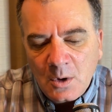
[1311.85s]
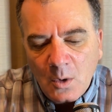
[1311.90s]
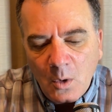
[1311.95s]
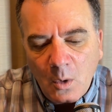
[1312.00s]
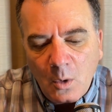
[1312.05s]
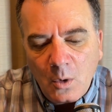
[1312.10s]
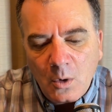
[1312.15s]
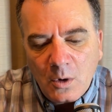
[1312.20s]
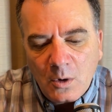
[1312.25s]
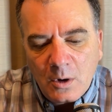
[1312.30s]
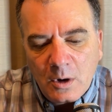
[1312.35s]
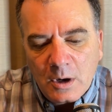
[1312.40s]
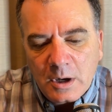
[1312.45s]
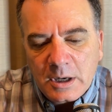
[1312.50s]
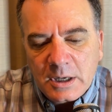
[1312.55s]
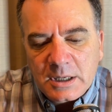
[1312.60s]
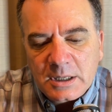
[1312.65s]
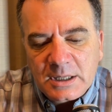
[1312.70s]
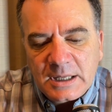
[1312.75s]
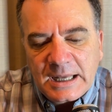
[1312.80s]

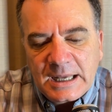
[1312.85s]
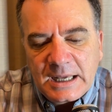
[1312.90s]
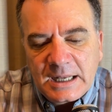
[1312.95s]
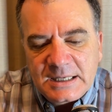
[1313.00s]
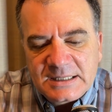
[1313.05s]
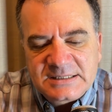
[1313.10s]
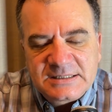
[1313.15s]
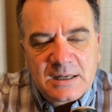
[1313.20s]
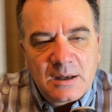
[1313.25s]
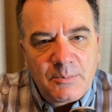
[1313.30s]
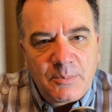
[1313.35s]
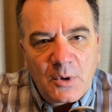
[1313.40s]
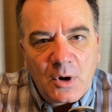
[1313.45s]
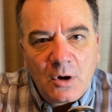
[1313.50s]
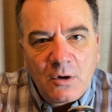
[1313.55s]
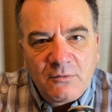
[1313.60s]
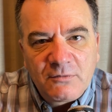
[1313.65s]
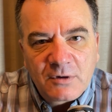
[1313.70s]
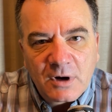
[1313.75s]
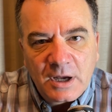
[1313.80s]
or hit us up
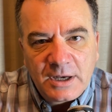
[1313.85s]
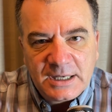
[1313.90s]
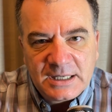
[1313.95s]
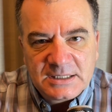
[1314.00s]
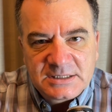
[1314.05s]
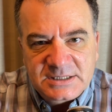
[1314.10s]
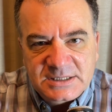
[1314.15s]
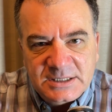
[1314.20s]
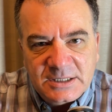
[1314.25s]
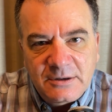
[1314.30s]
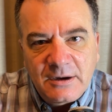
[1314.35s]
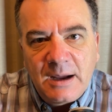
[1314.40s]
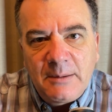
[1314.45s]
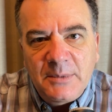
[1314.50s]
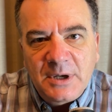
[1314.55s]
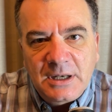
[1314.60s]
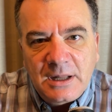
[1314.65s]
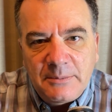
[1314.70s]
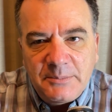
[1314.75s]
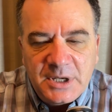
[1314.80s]
over on Instagram
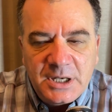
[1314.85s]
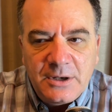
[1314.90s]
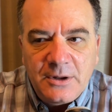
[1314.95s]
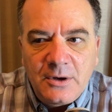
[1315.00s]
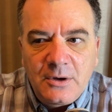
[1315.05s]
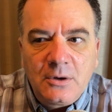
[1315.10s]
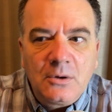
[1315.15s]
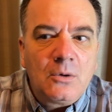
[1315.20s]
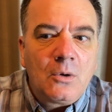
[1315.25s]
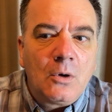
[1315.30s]
and let me know,